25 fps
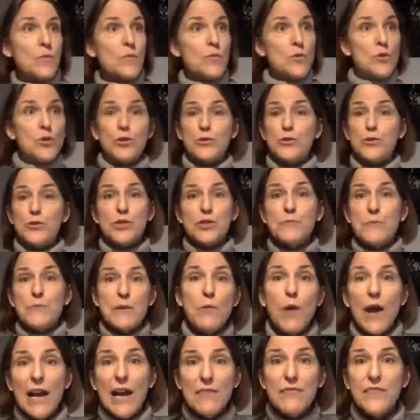could just be
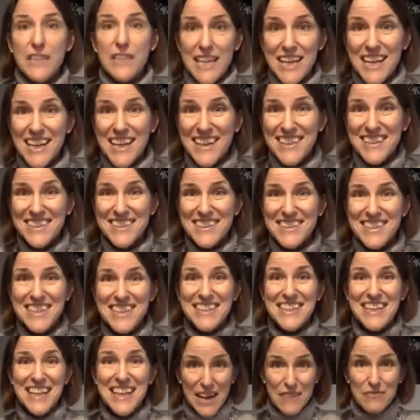wifely,
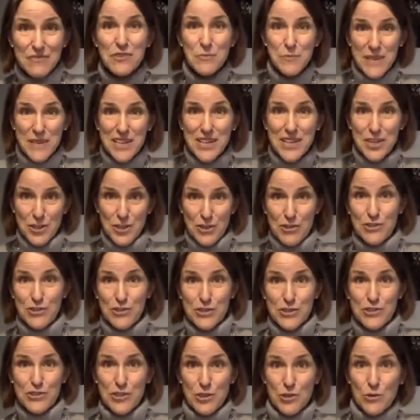didn't have to be a
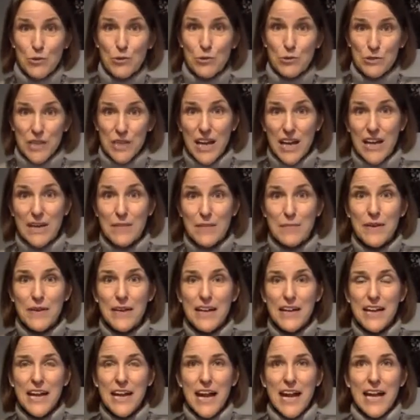nurse the whole time.
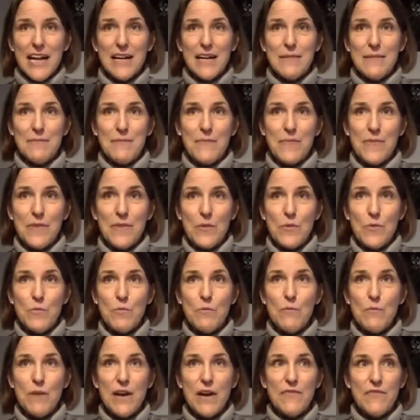
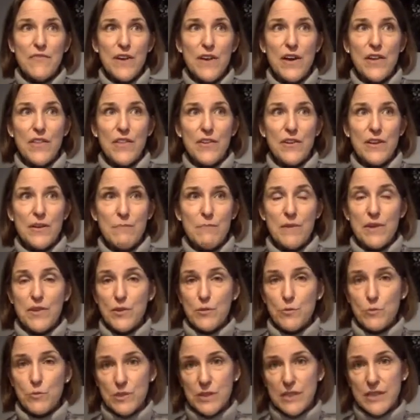My father and
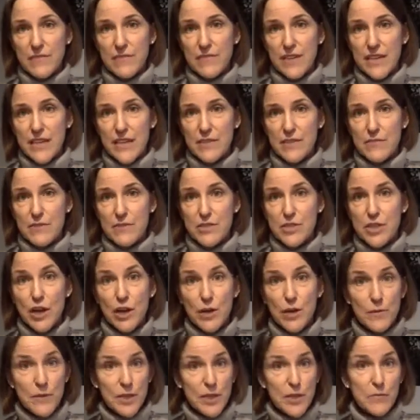mother were living in a
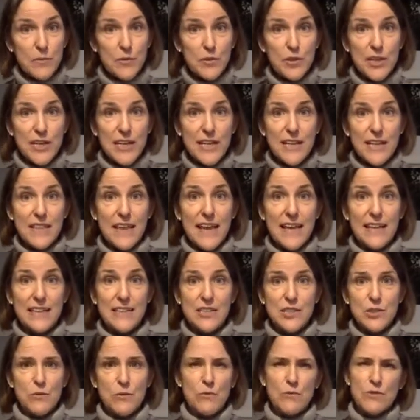retirement community then,
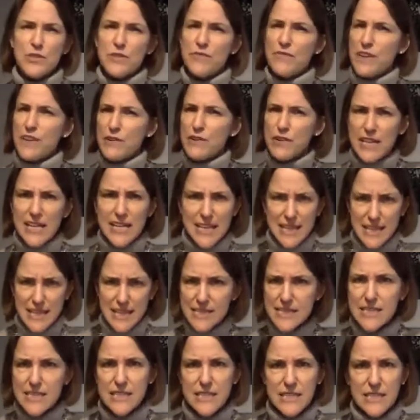so it was a very
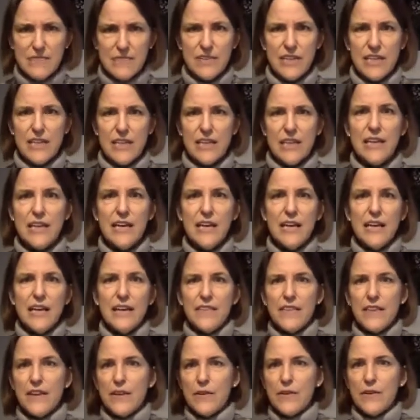easy living.
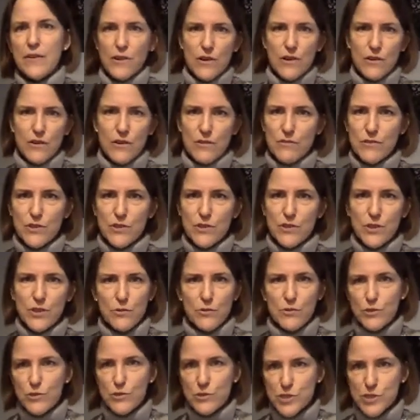There are,
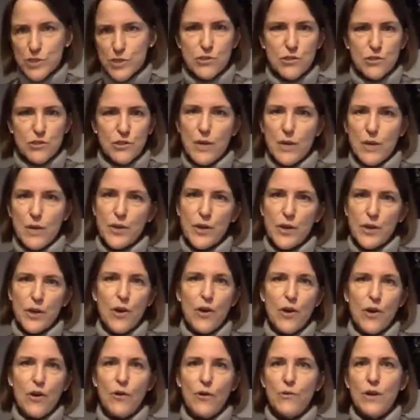nurses could come and
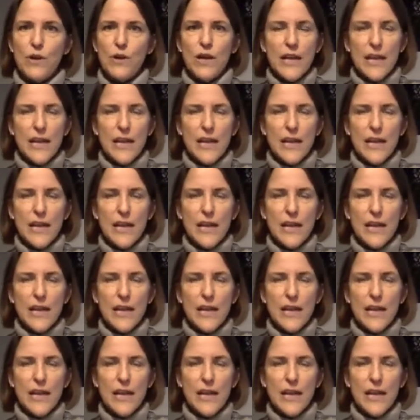go,